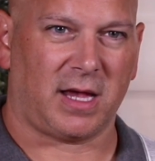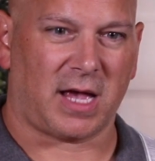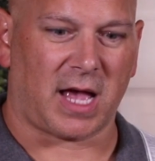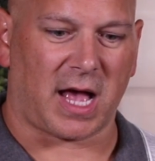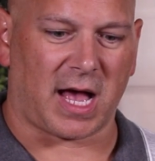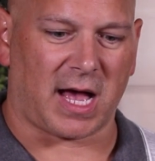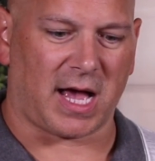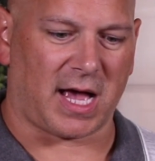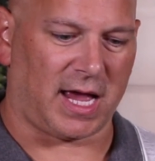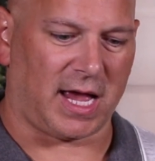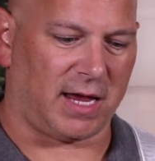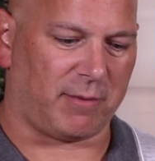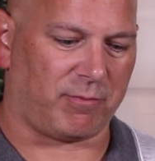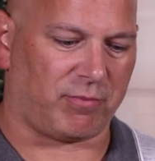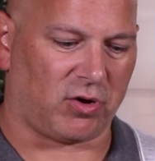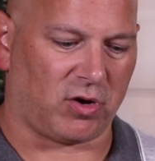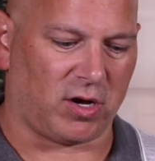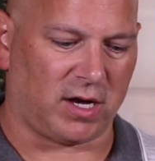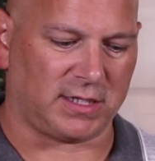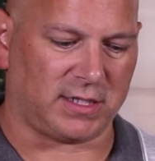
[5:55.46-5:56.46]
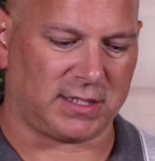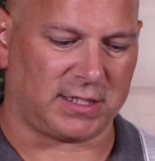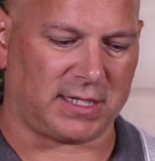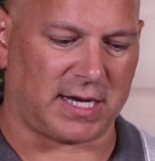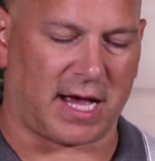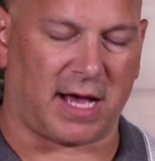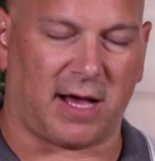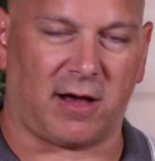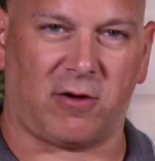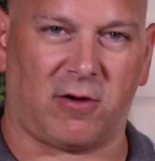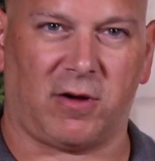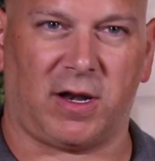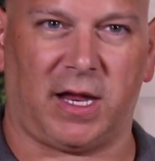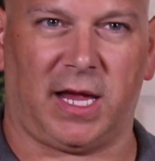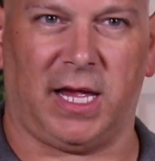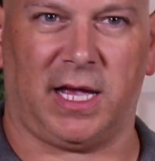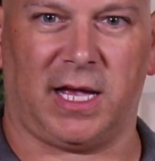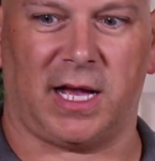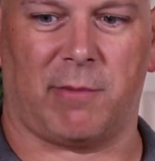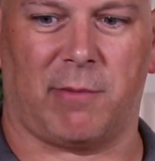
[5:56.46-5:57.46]
I put down
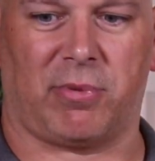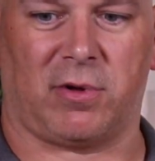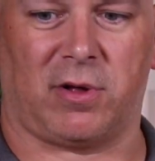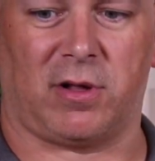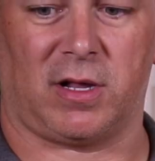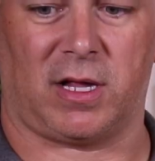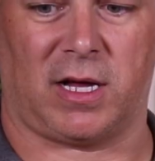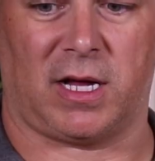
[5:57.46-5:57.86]
a couple